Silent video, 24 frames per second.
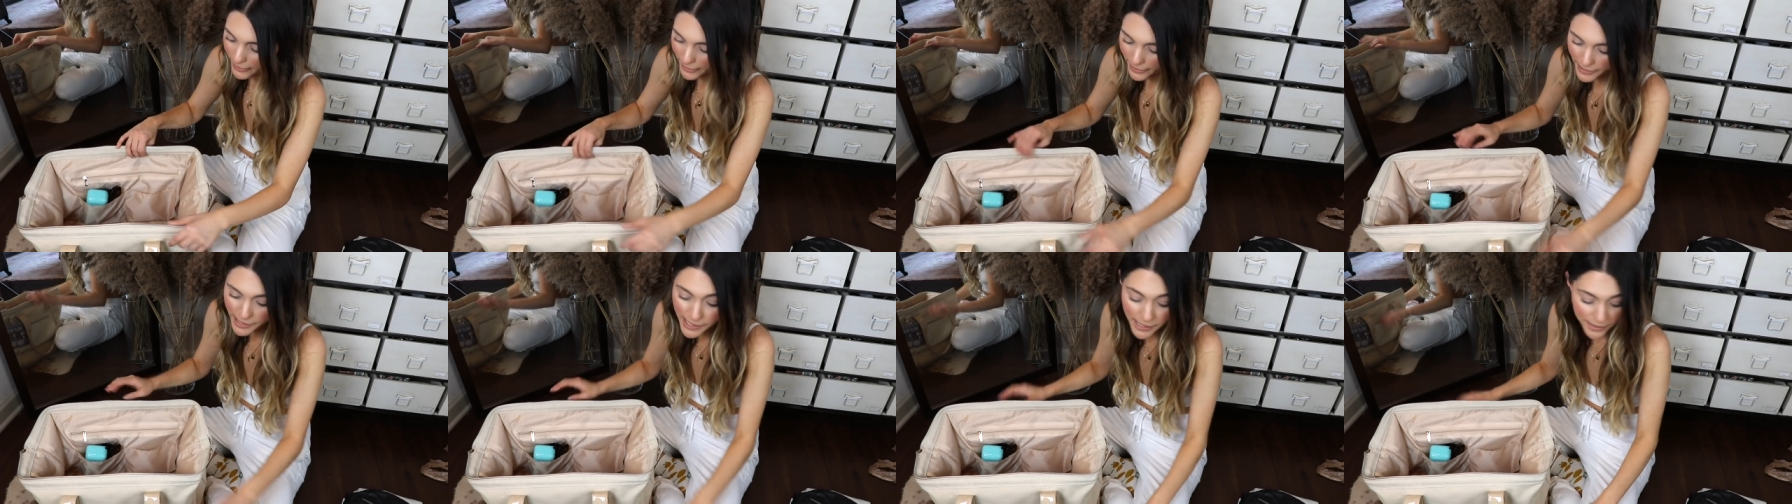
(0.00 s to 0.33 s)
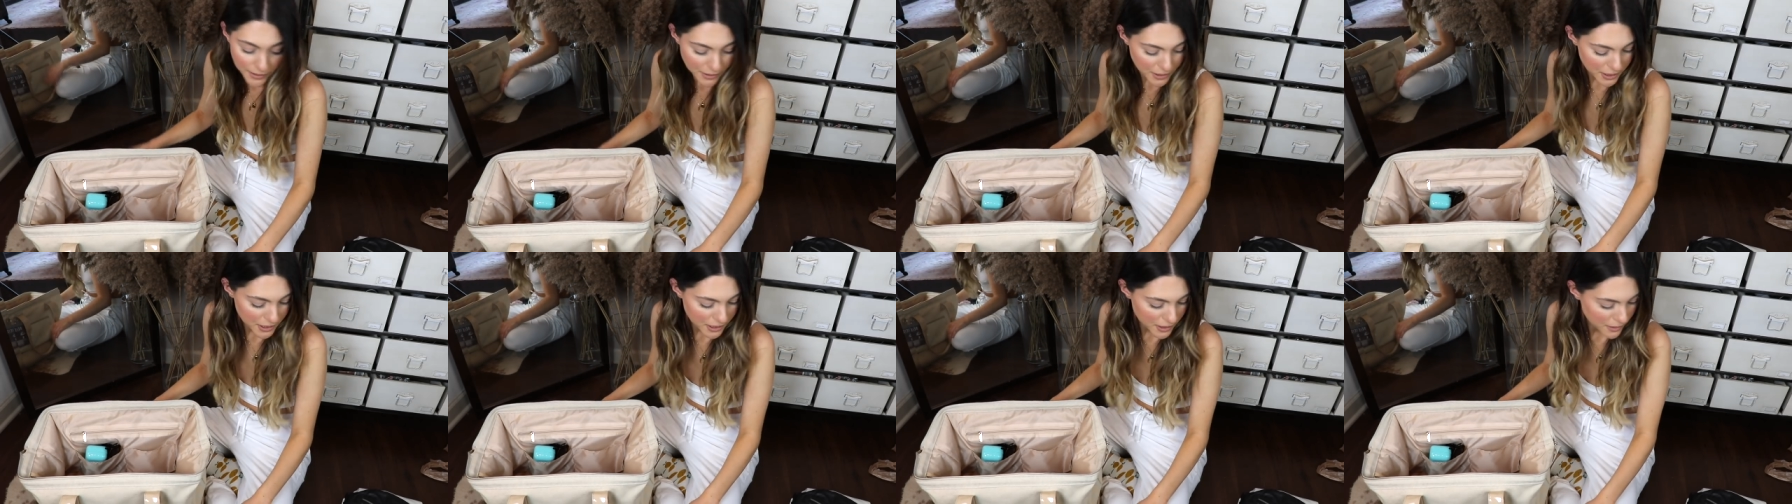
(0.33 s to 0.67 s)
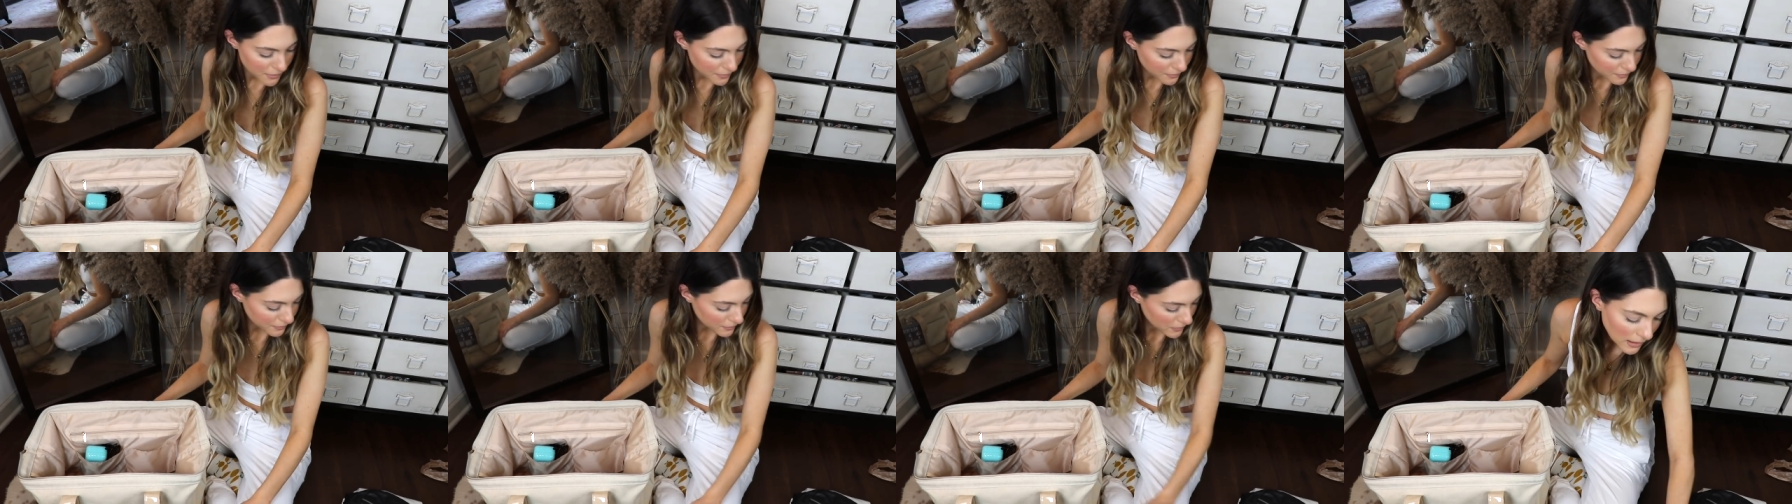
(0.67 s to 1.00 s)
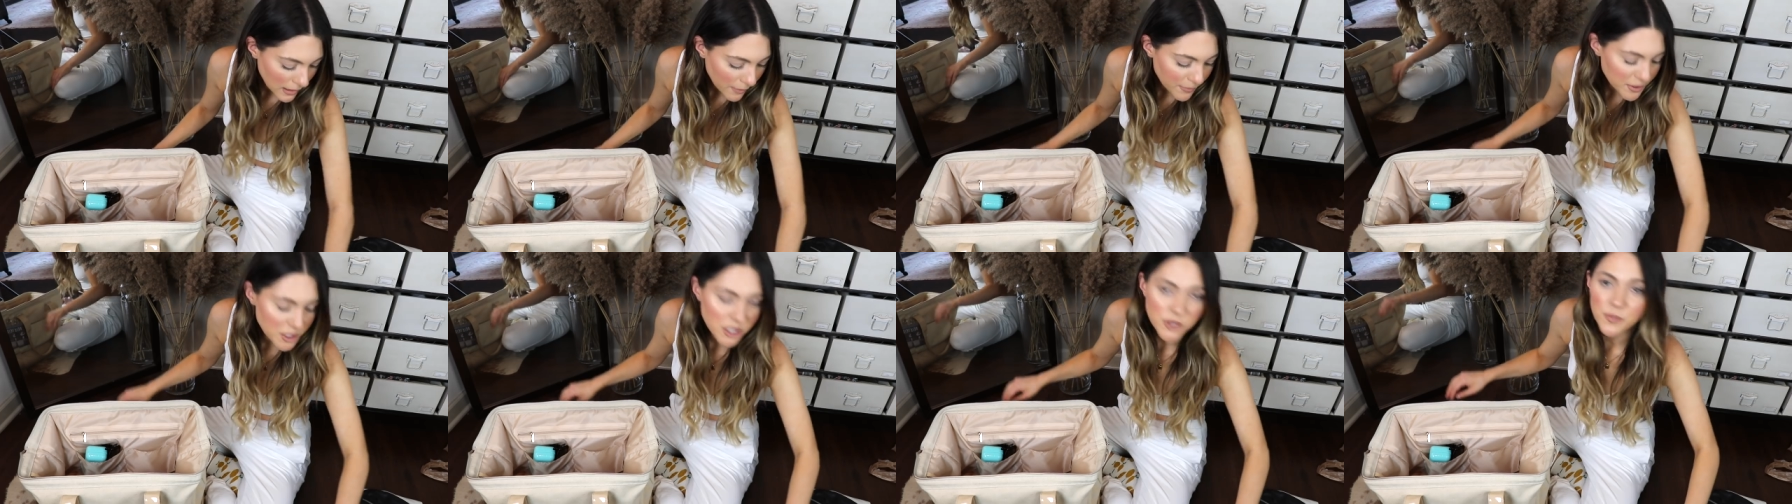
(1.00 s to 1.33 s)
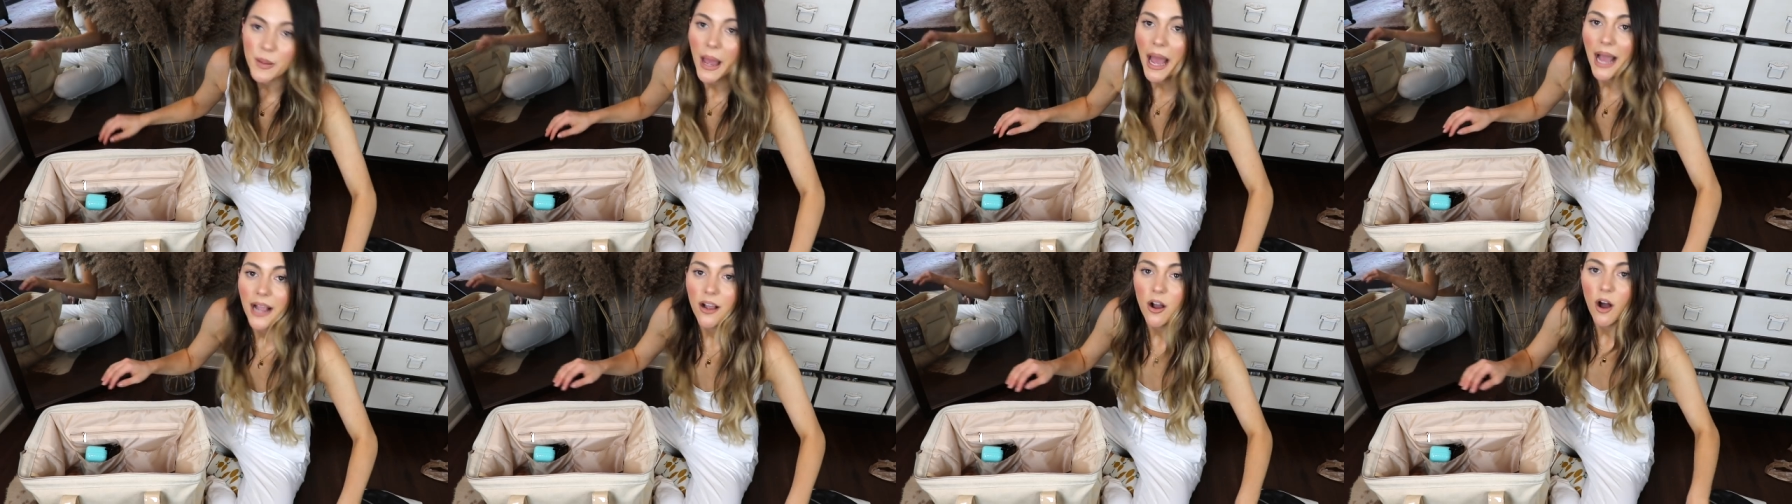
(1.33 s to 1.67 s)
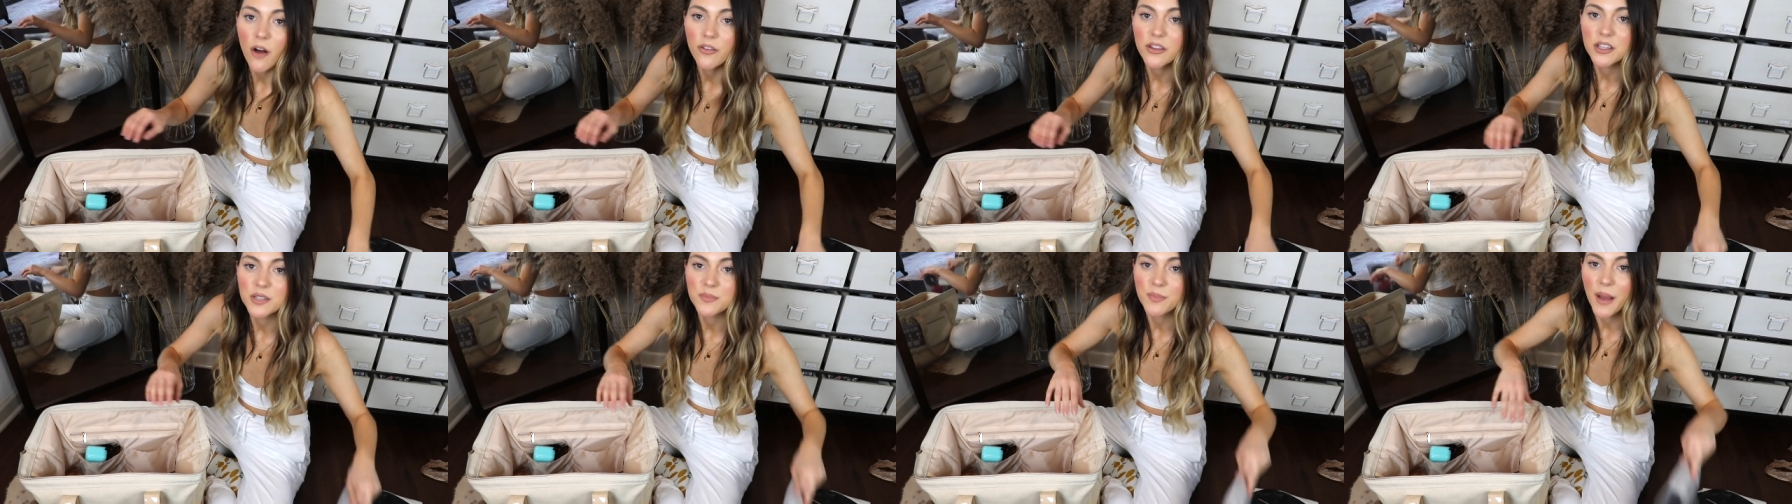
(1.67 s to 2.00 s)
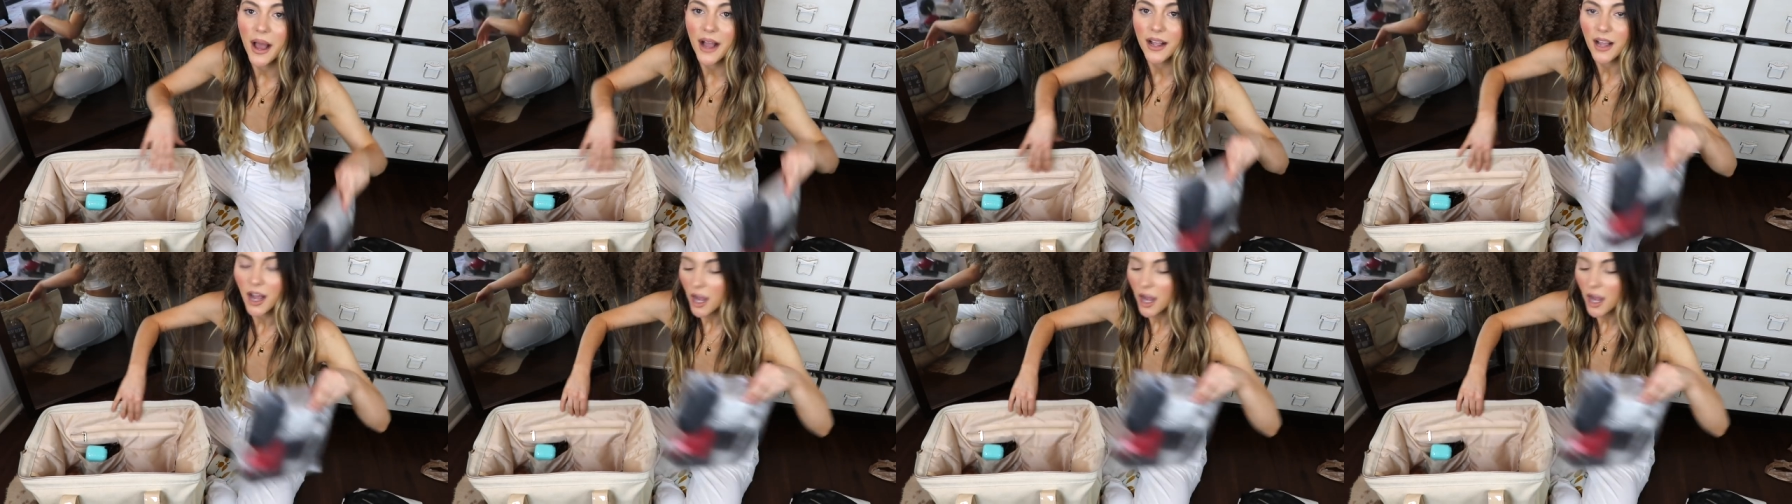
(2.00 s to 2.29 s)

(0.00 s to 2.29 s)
it. Let me just pack all this back